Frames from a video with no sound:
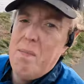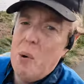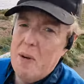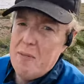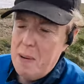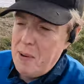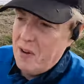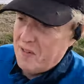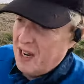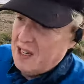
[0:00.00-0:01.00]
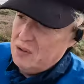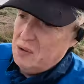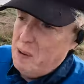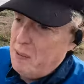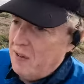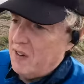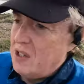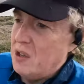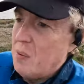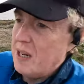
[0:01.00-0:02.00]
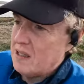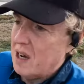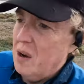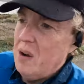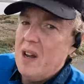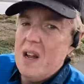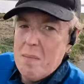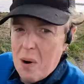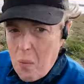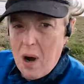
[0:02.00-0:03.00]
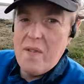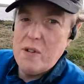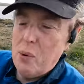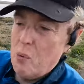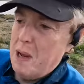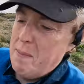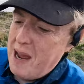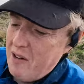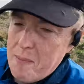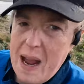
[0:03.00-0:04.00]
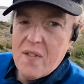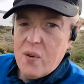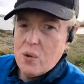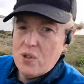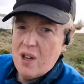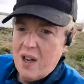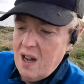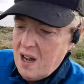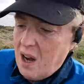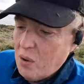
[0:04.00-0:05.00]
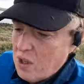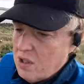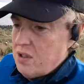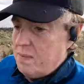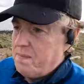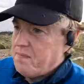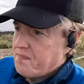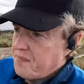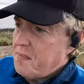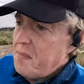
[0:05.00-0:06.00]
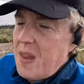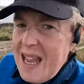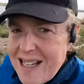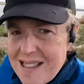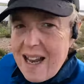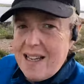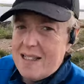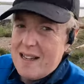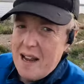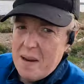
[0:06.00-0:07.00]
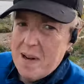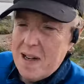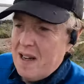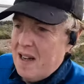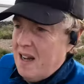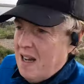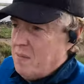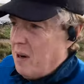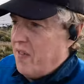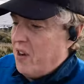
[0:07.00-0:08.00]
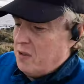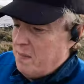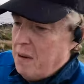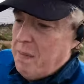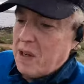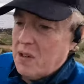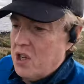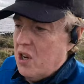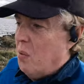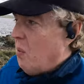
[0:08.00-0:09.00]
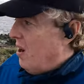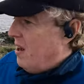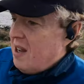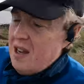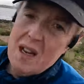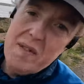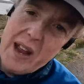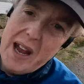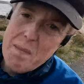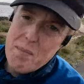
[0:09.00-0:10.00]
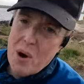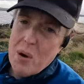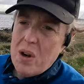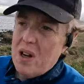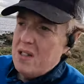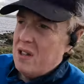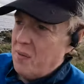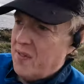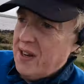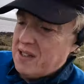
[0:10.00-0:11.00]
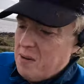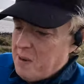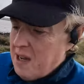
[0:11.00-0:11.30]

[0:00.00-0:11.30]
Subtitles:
had bought me for my birthday, because it was my birthday 2 weeks ago, my wife has bought me a pair of MacForce Hokas. Exactly the same as my first pair, because do you know what? If they ain't broke, don't fix them.